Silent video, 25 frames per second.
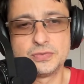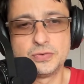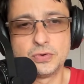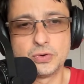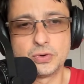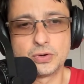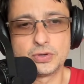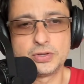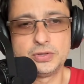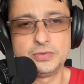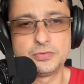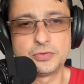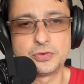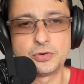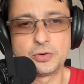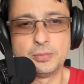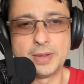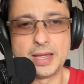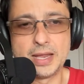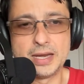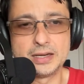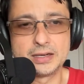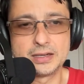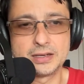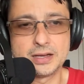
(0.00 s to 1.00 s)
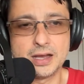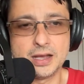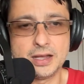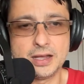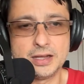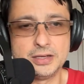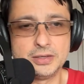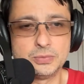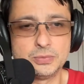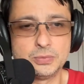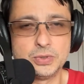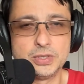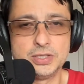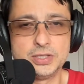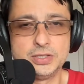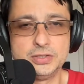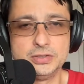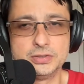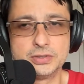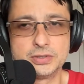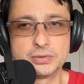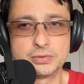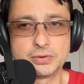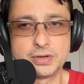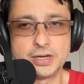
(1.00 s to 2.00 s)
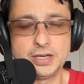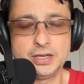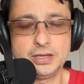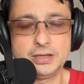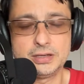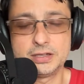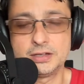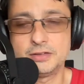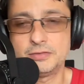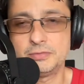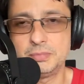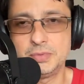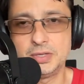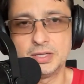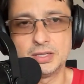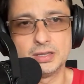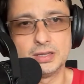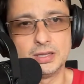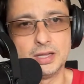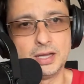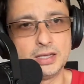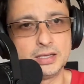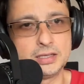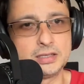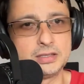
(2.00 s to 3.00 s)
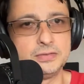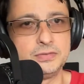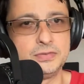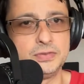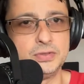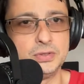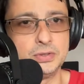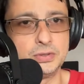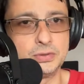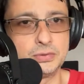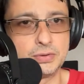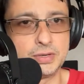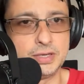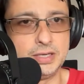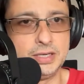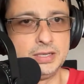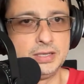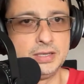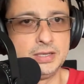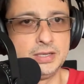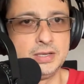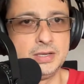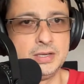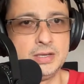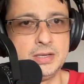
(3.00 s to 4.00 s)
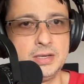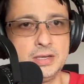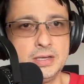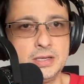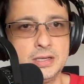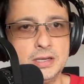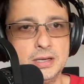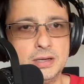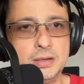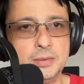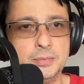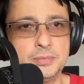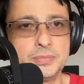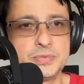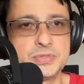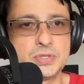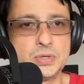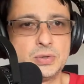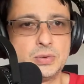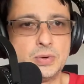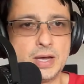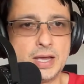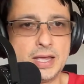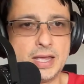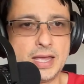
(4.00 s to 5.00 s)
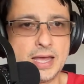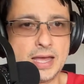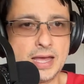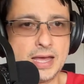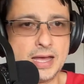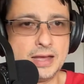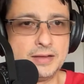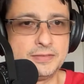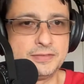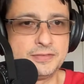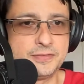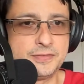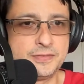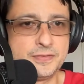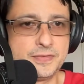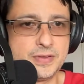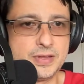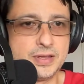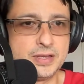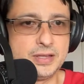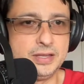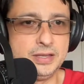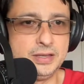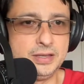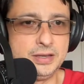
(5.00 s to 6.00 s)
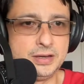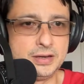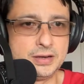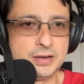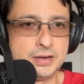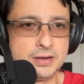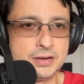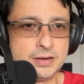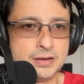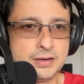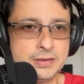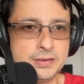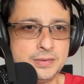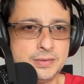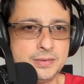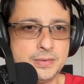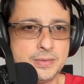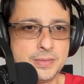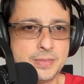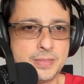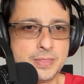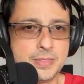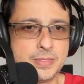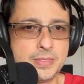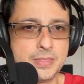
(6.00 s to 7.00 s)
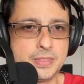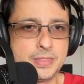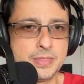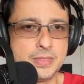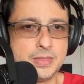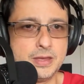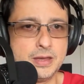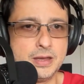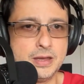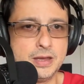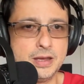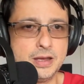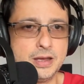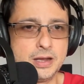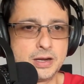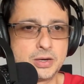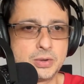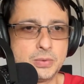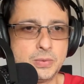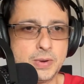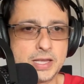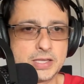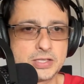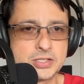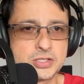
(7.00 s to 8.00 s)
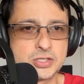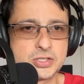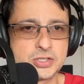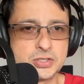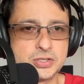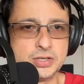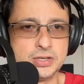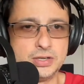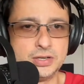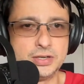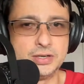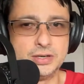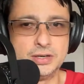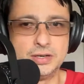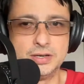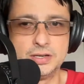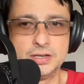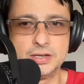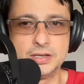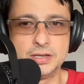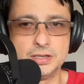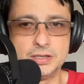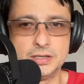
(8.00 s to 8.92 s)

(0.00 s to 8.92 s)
for mankind. Wouldn't you agree? Give me a like if you agree. So I have here a question.